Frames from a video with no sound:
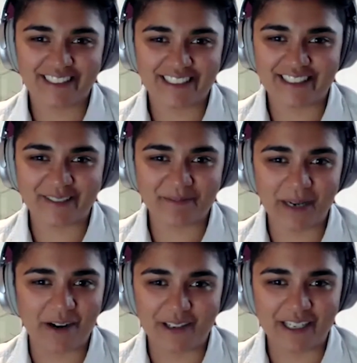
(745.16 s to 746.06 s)
it's
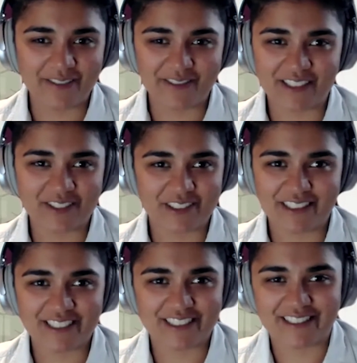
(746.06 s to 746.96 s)
powering half a country.
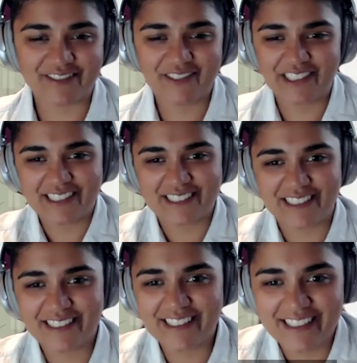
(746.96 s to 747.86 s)
That's just
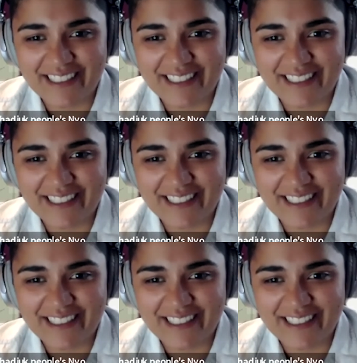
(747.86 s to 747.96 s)
fantastic.